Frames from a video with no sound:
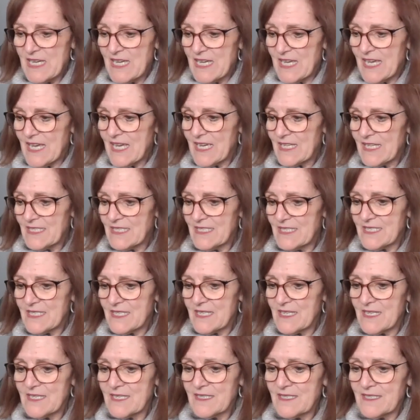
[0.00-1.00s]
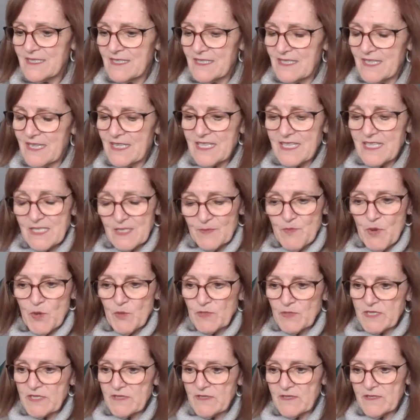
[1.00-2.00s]
And he spoke
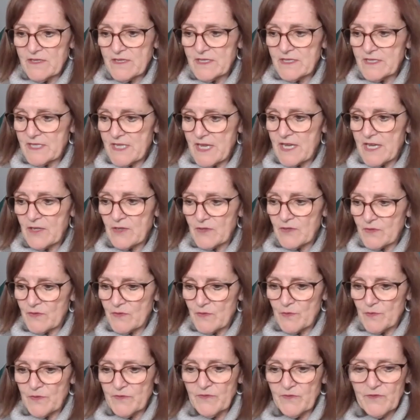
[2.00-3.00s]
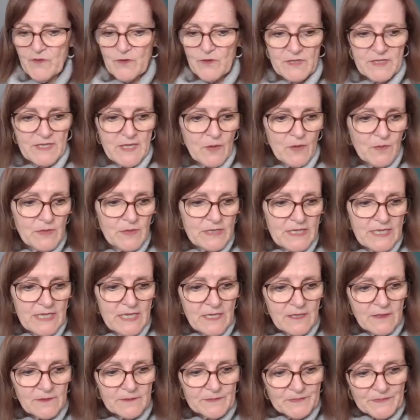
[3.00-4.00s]
to the entire group of folks that was
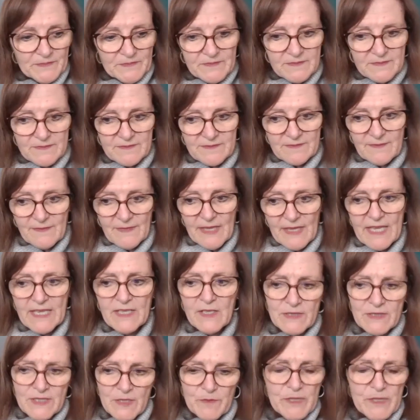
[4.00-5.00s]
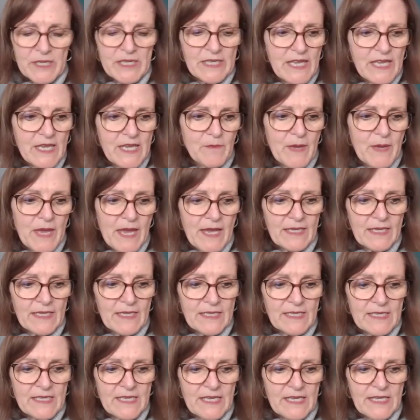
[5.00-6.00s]
there. And ultimately it came back
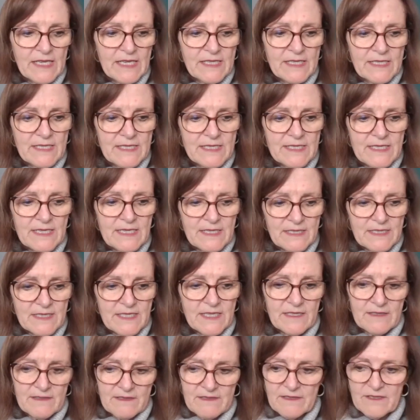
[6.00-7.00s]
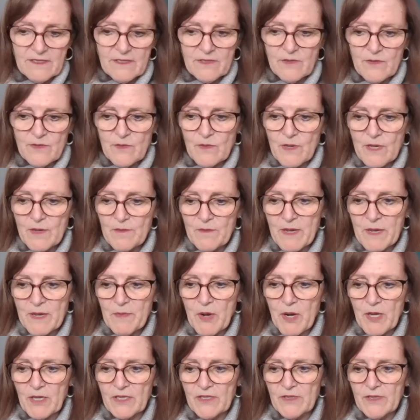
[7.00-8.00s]
to my
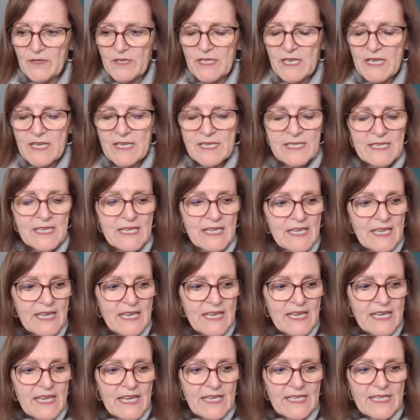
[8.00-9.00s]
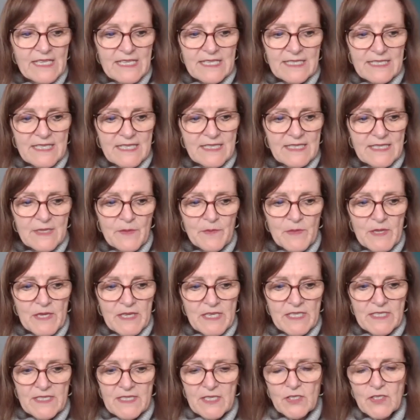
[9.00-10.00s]
partner and I, and he said something.
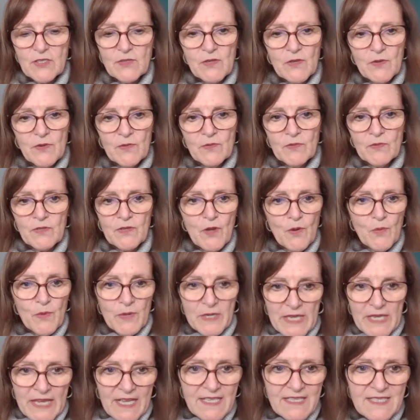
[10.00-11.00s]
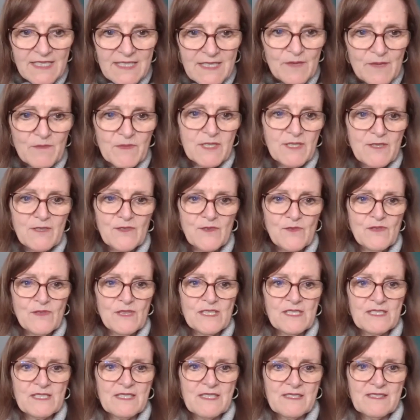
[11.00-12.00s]
He said, no one asked them to do
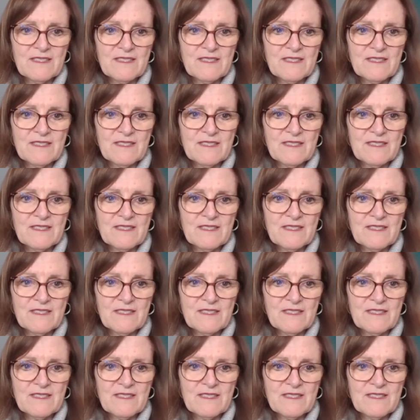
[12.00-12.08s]
this.